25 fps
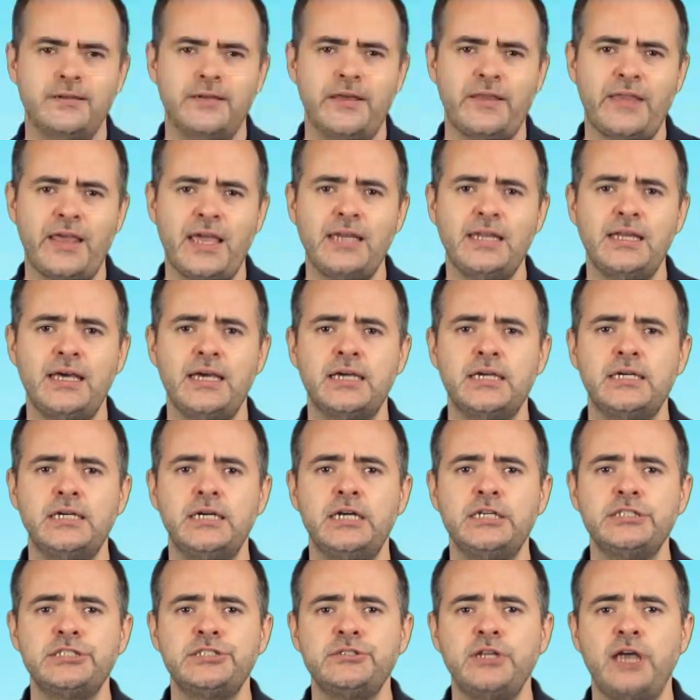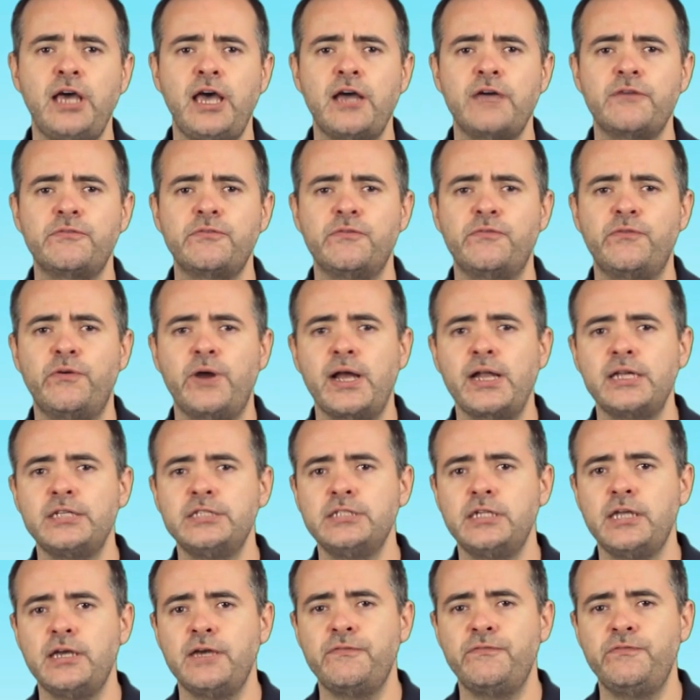Now, the headline concert act for Friday,
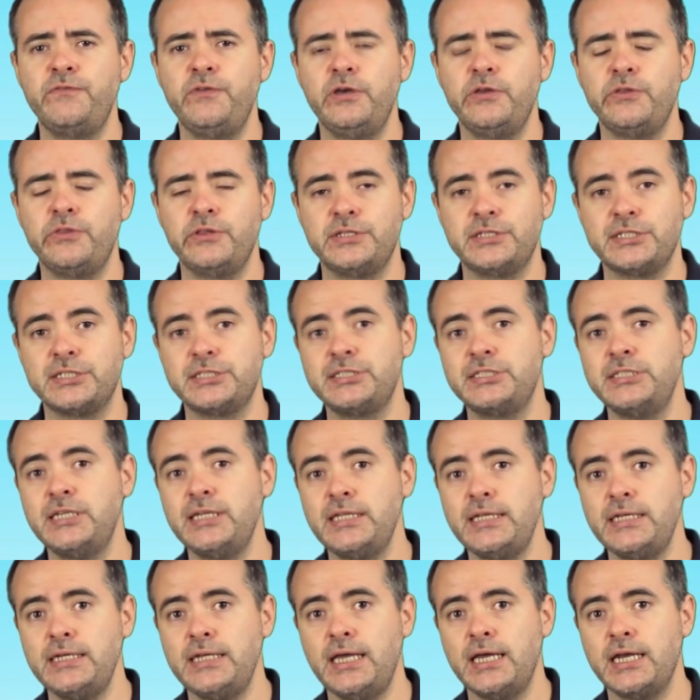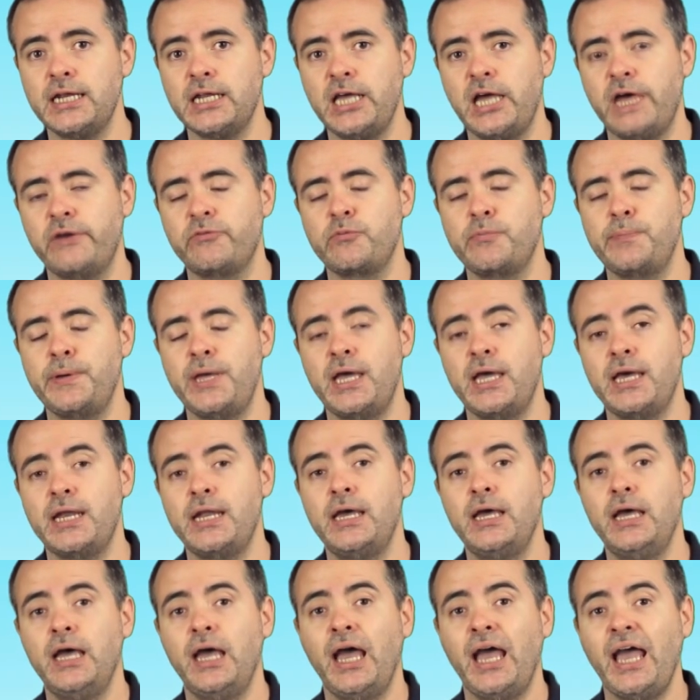July 5th is a Steely Dan cover band,
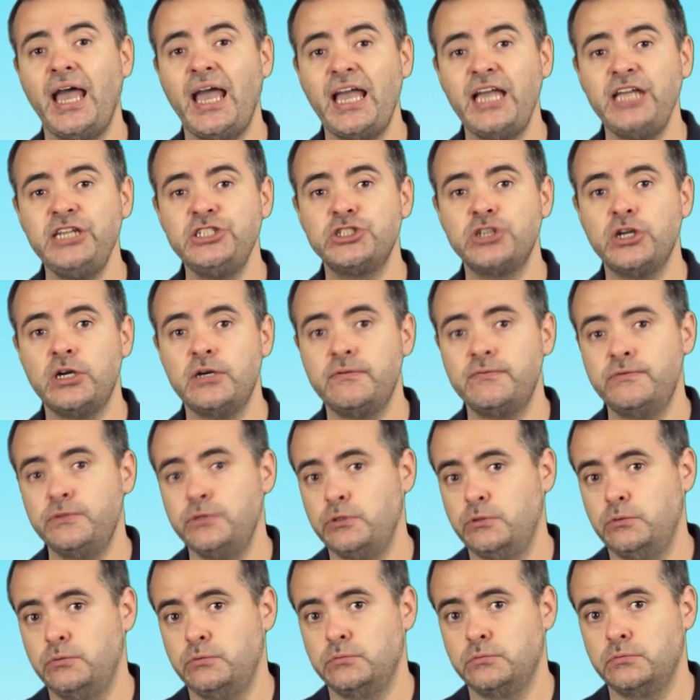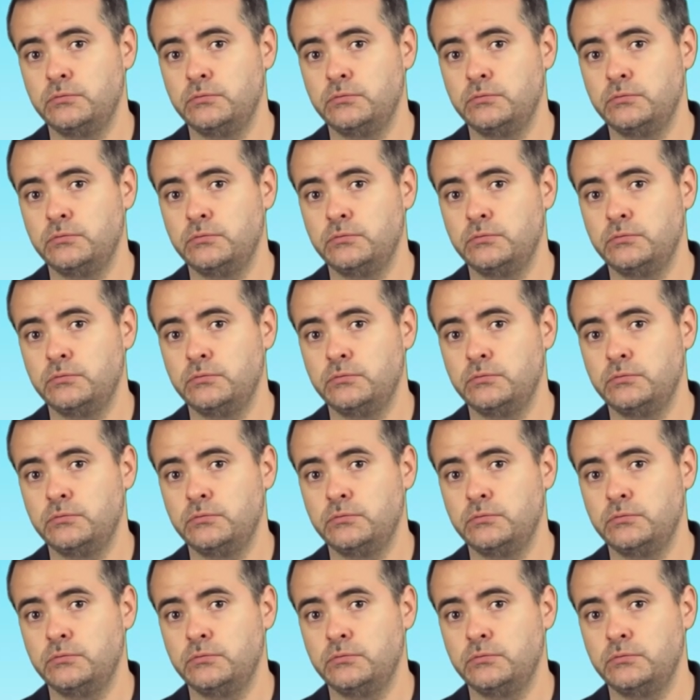Deja Vu.